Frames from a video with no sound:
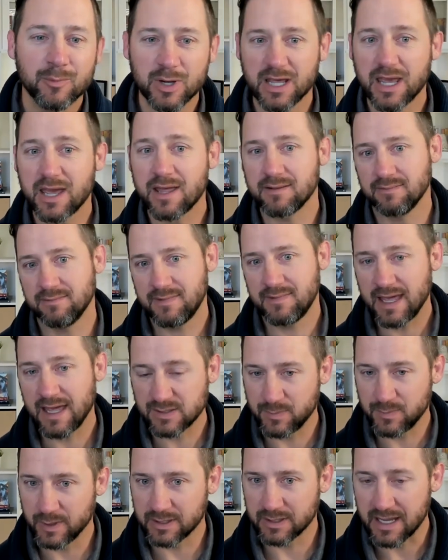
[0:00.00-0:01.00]
But again,
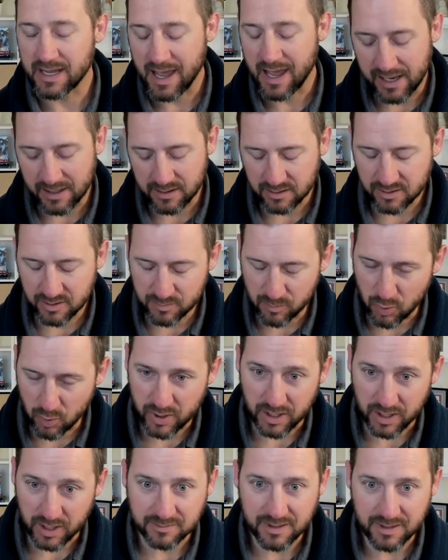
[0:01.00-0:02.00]
thanks, Billy, and good
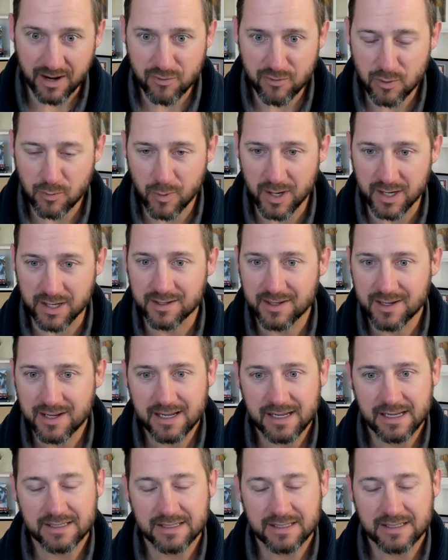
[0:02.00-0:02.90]
morning, everyone.